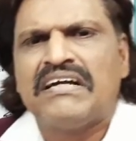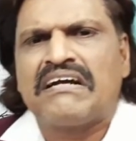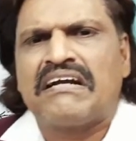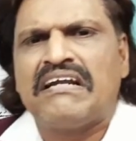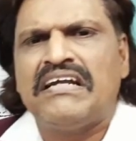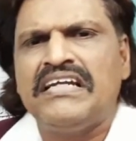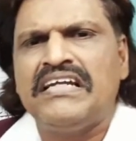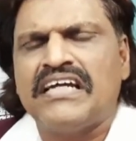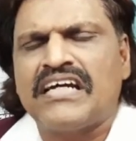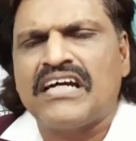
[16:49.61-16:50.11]

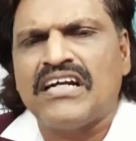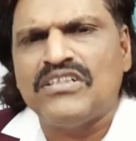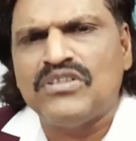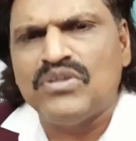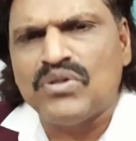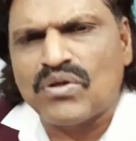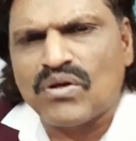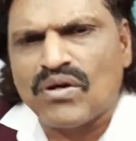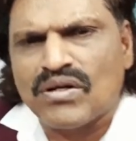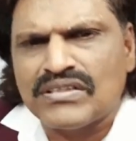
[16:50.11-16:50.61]
clinical
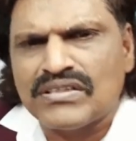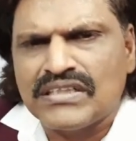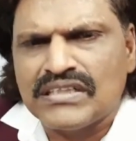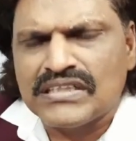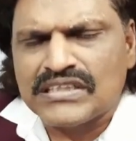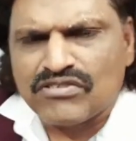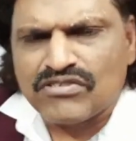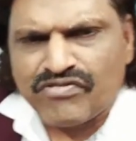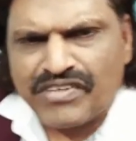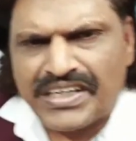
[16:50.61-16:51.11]
neurology
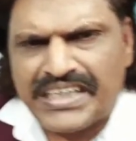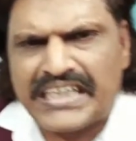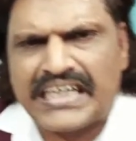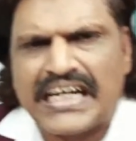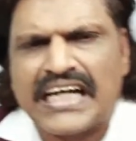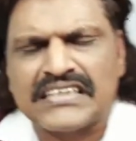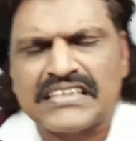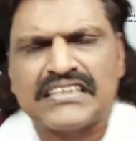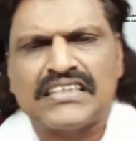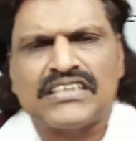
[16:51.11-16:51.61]
is
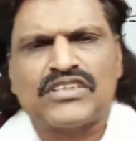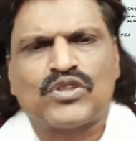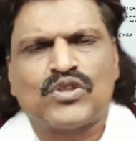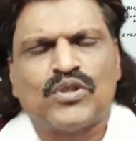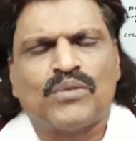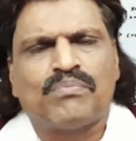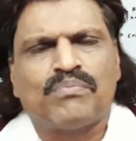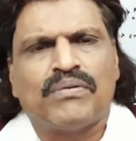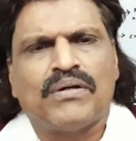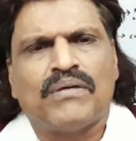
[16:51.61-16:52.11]
fantastic,
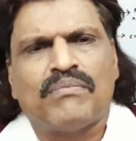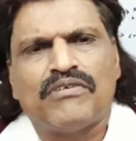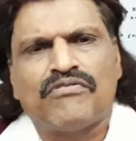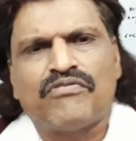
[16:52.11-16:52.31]
superb,